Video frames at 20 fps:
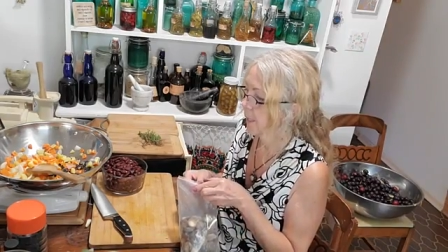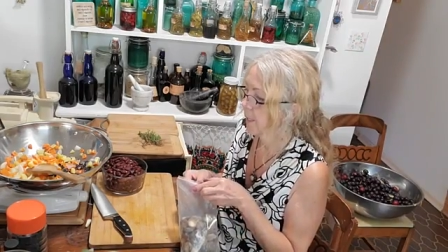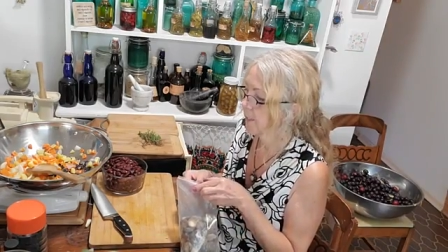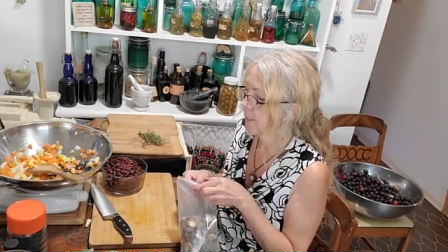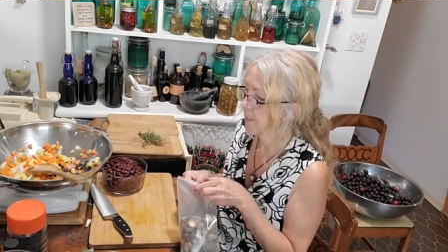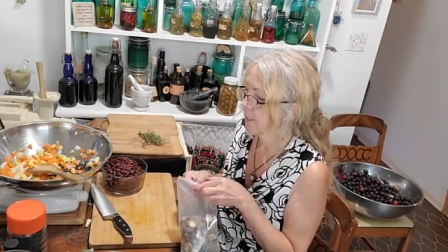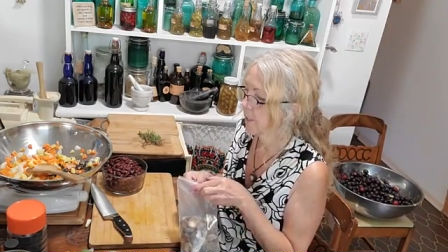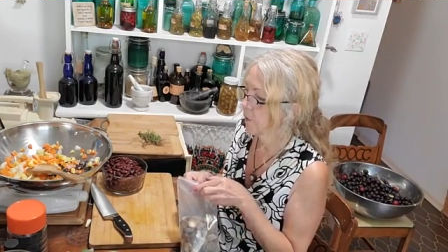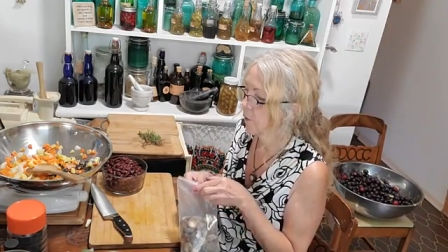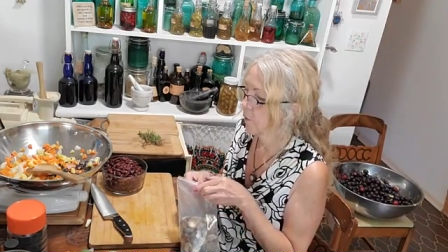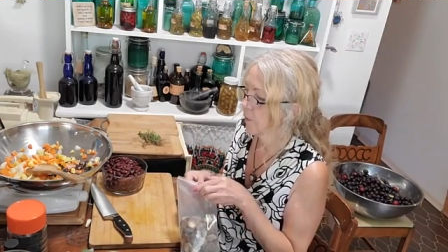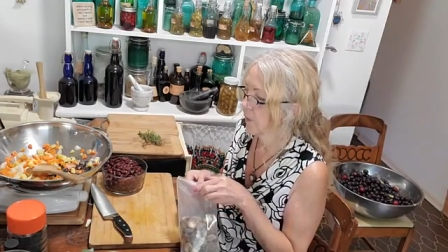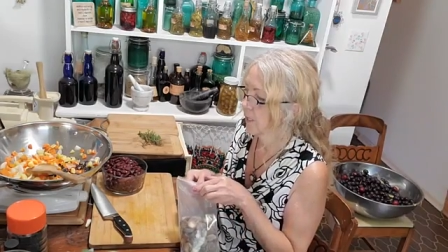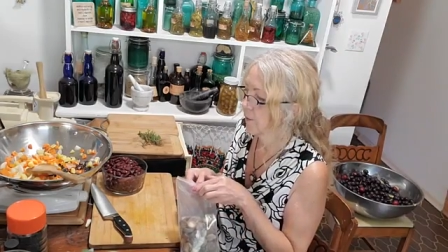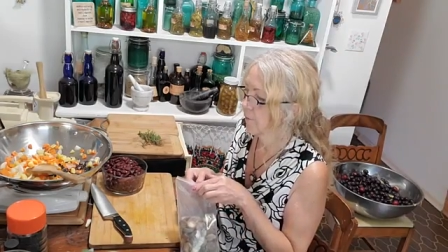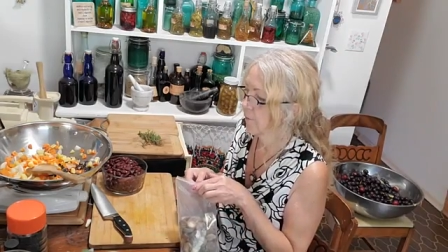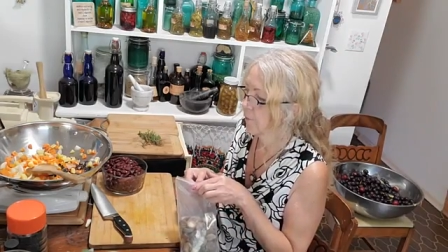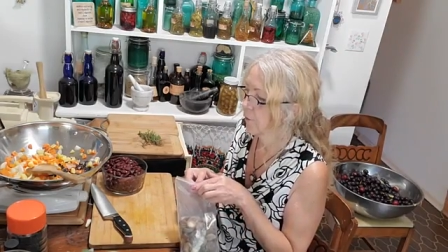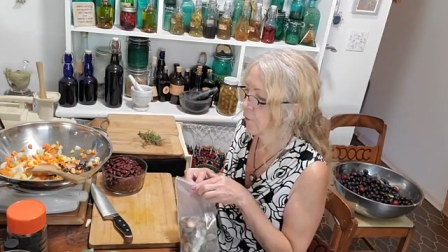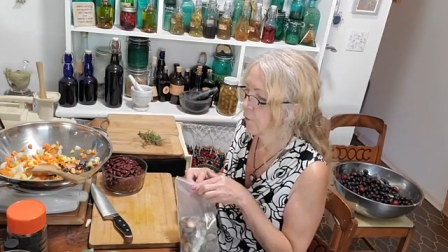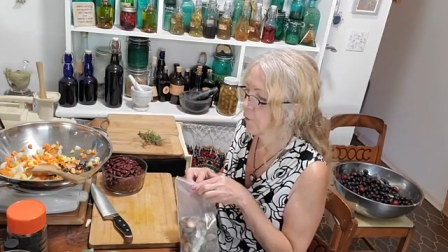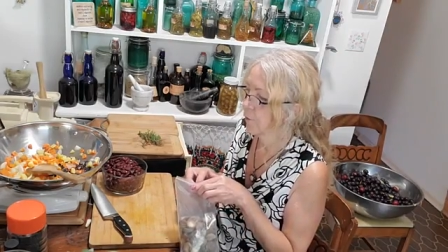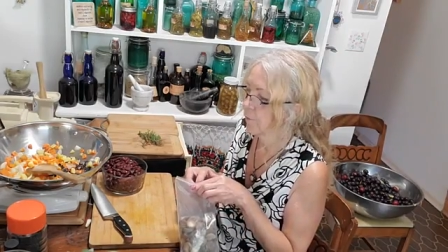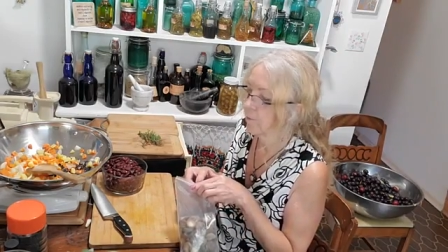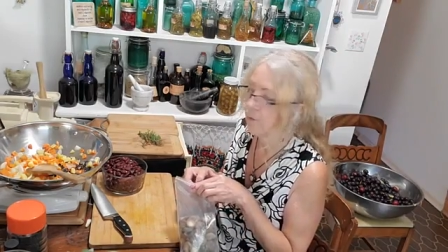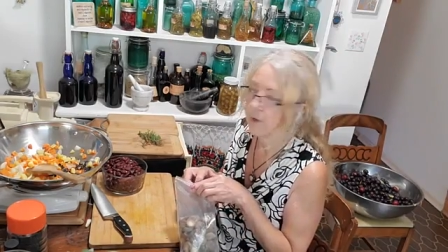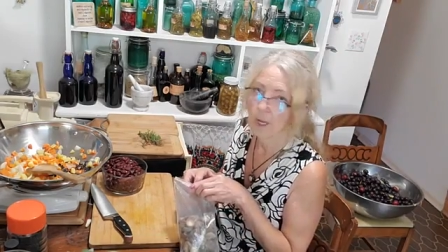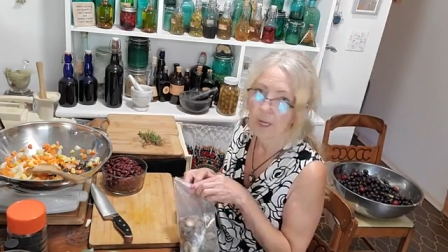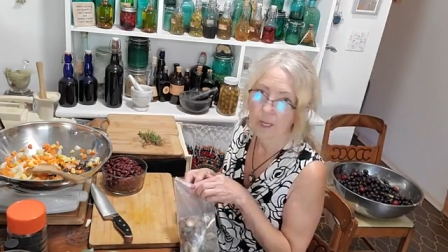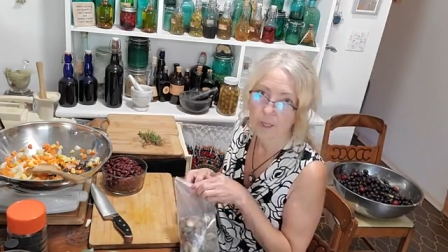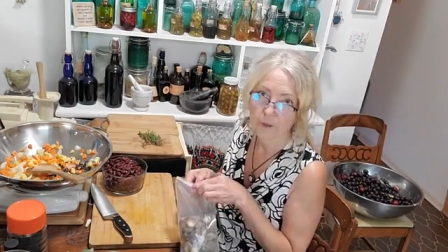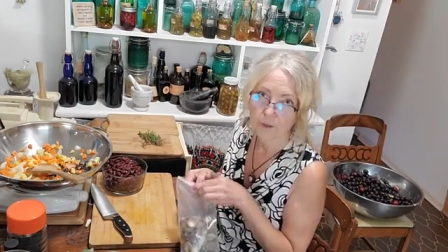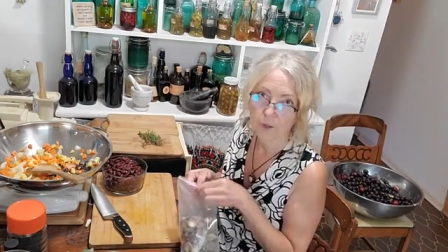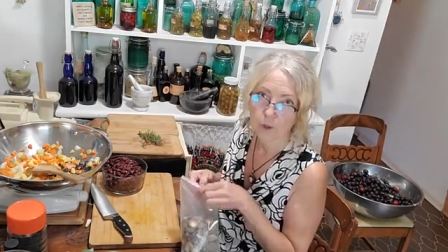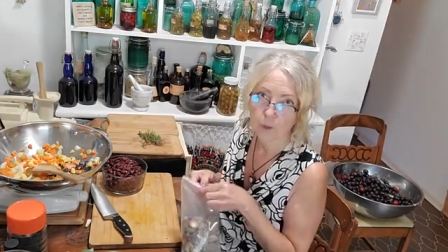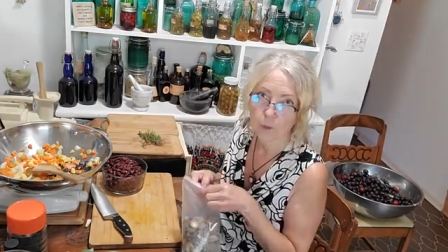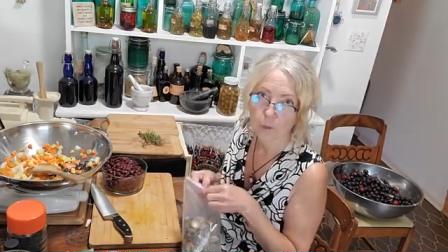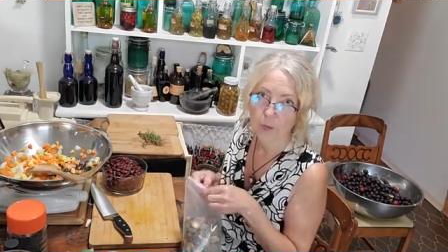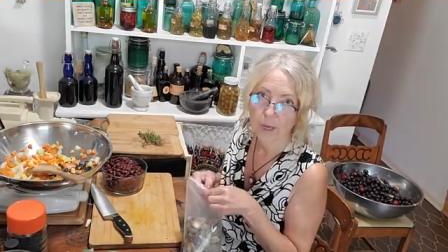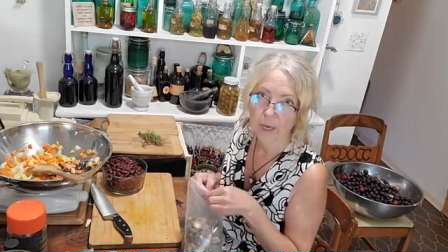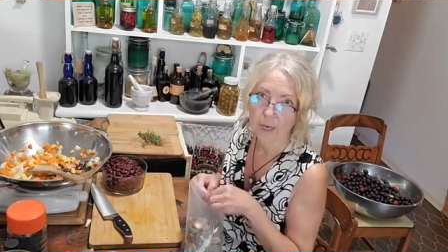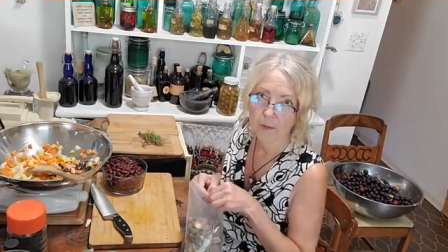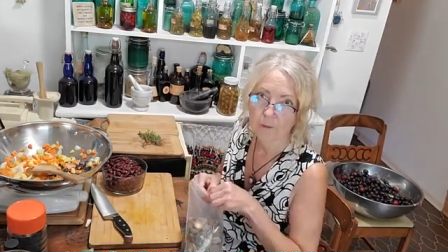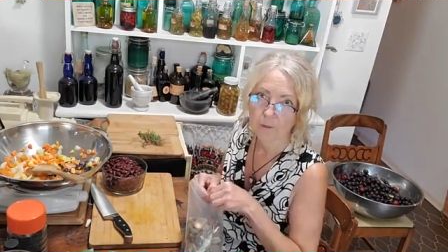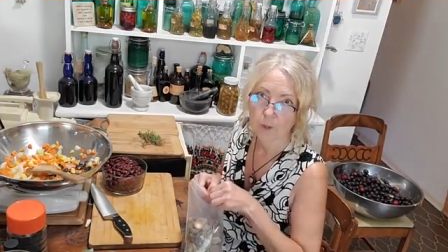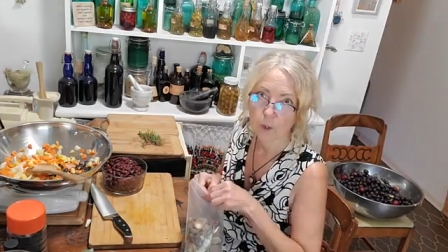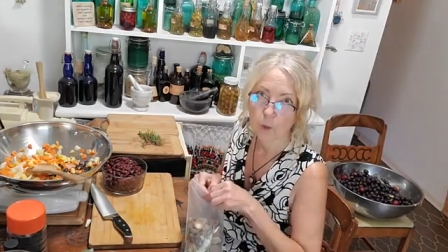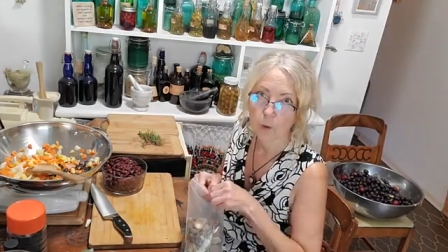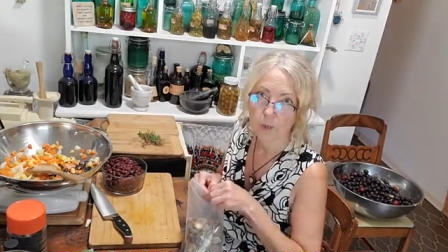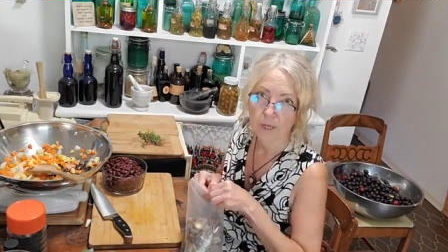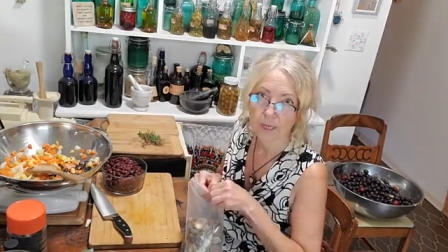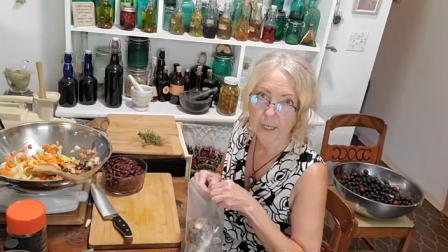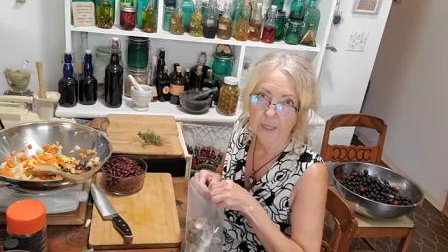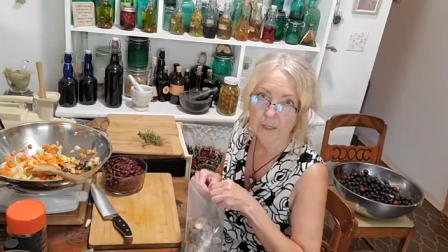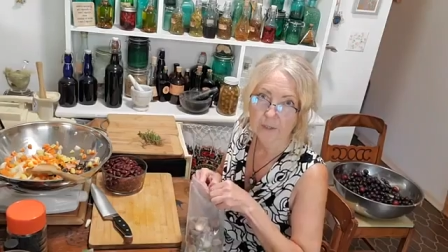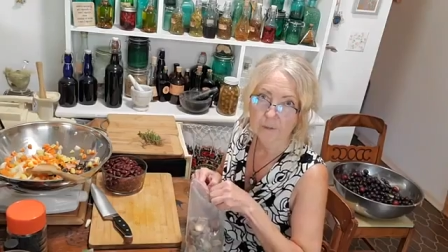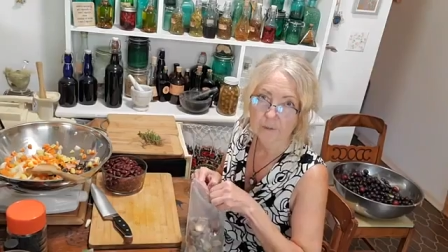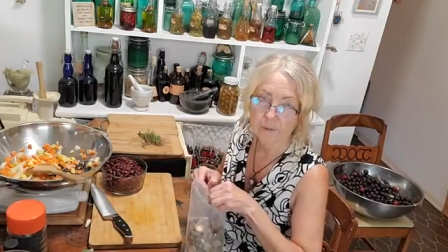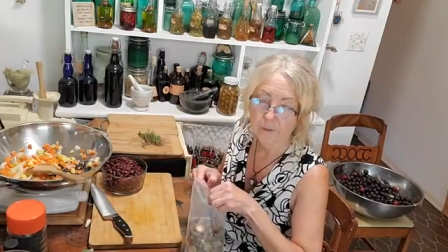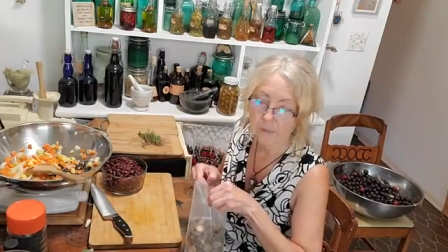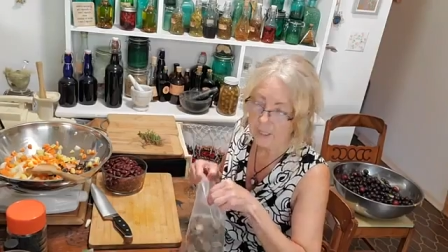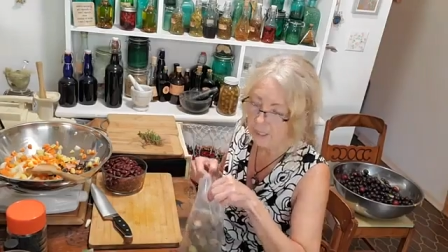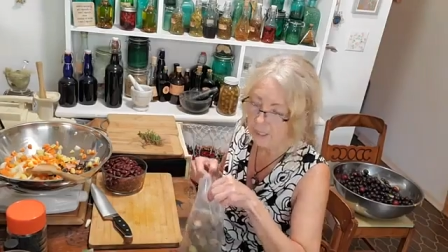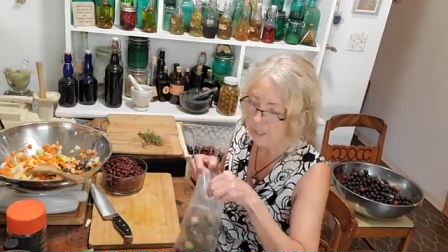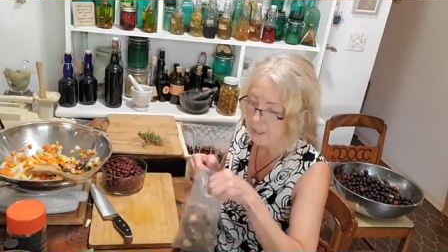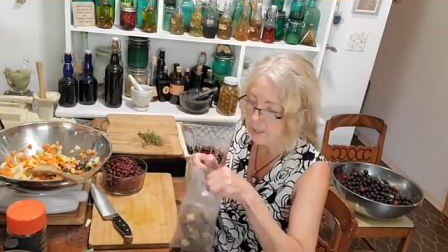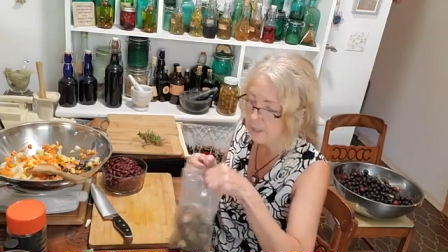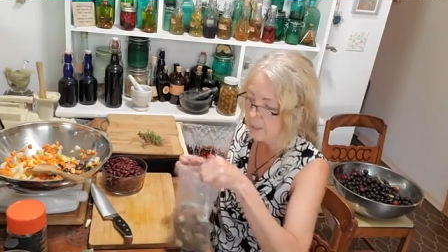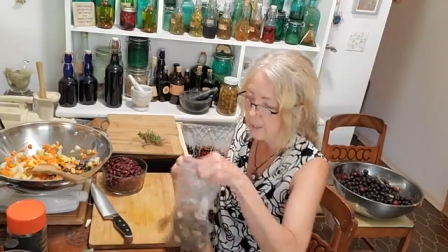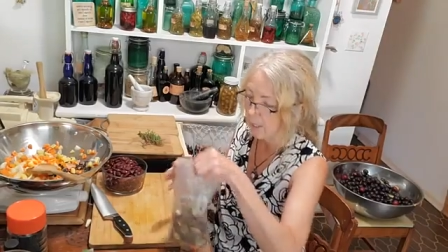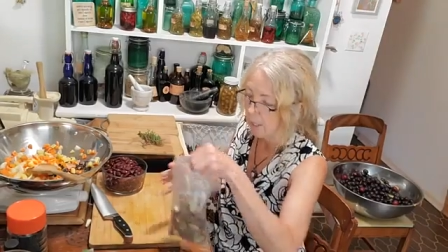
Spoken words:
so if you find that you have cold hands and feet,